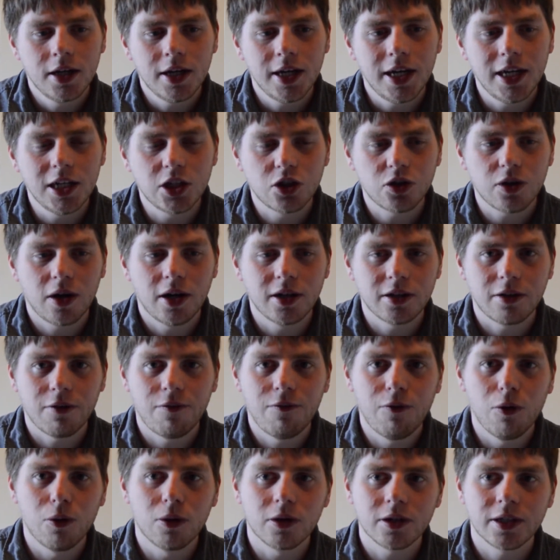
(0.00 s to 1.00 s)
he's trying to
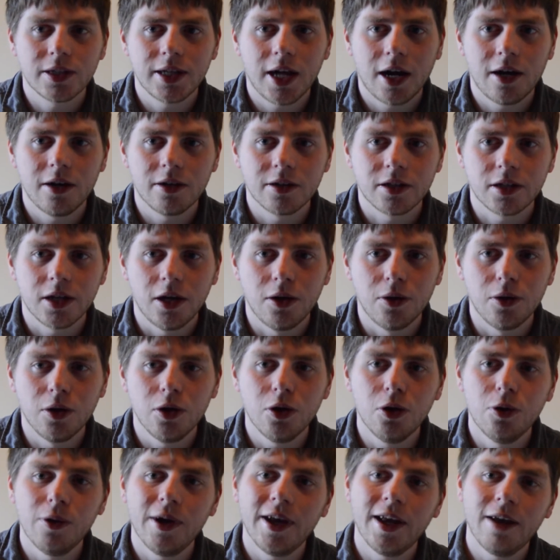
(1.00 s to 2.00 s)
force Naruto,
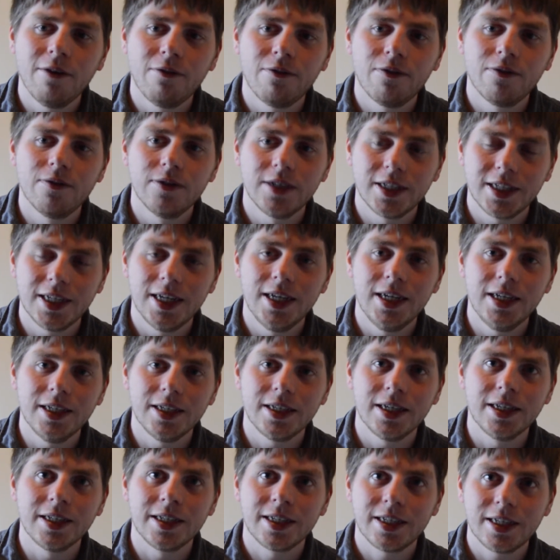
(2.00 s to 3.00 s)
who he
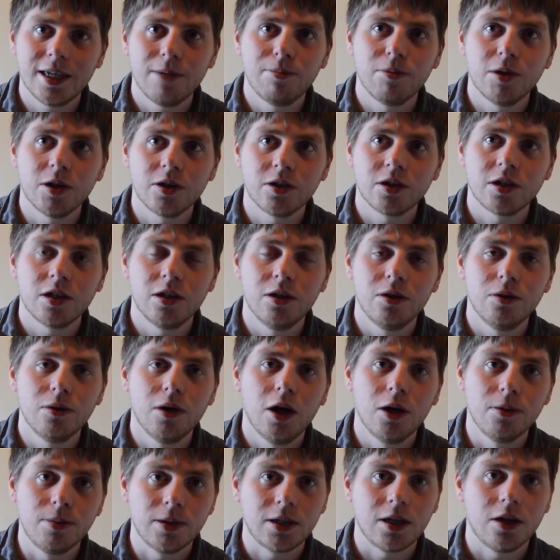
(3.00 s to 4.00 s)
sees is similar to
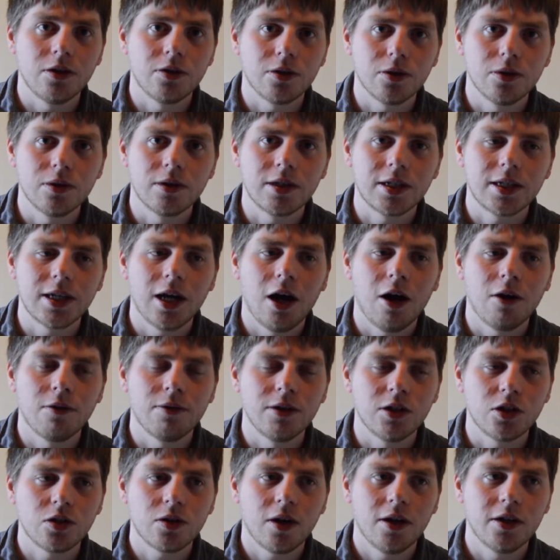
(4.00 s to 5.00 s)
Obito's old
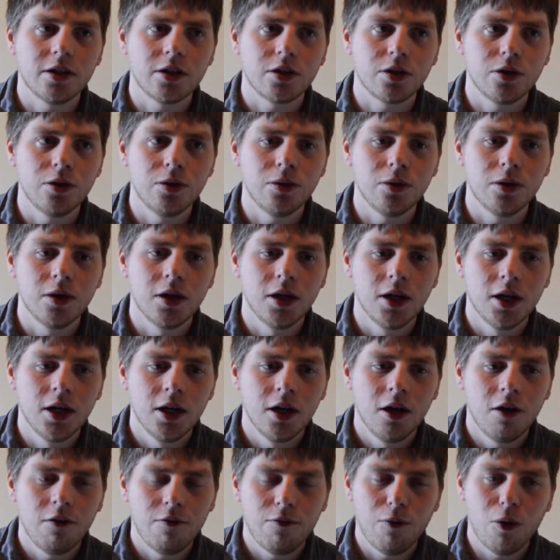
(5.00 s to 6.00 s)
self. He's trying to
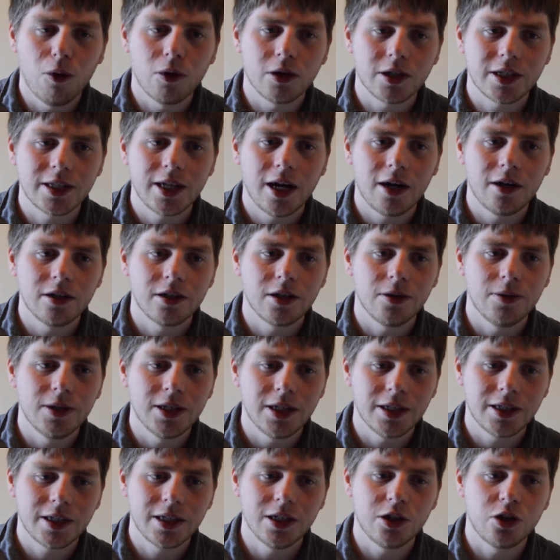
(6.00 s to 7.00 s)
force Naruto
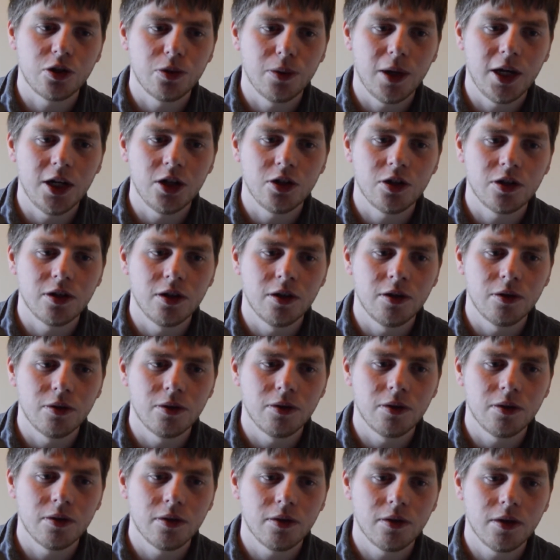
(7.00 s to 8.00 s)
in a
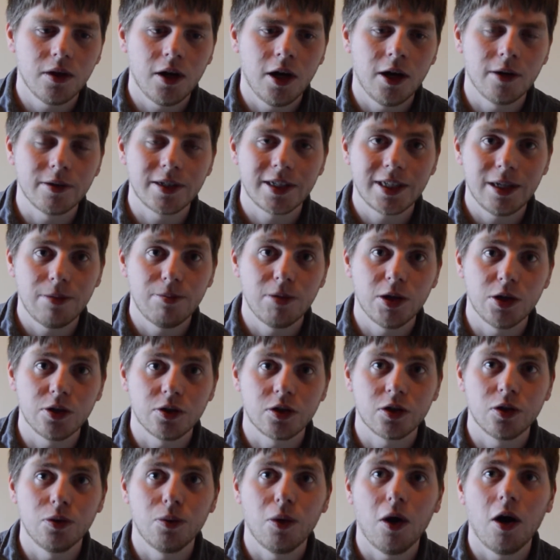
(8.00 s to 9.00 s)
situation similar
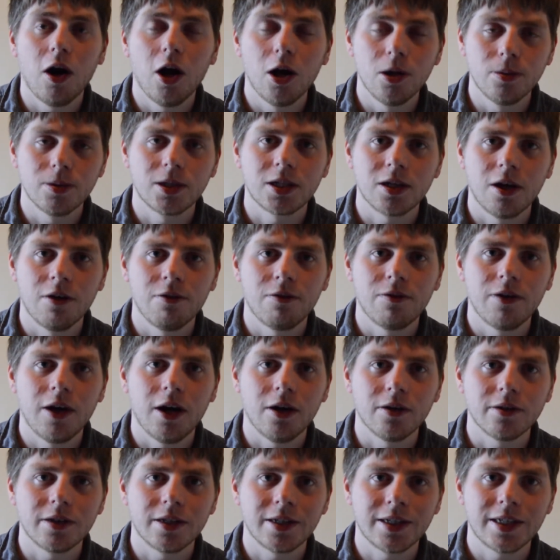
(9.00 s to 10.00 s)
to what Obito
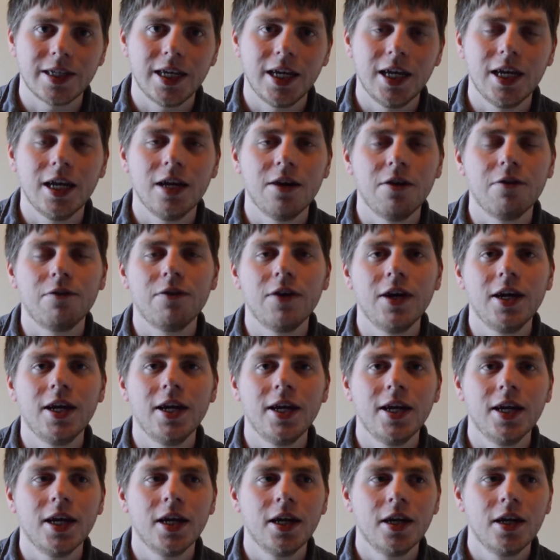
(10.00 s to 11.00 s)
felt, to see if
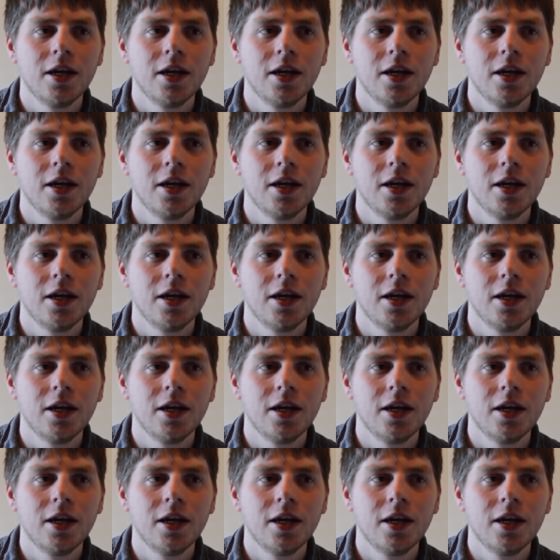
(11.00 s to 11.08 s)
he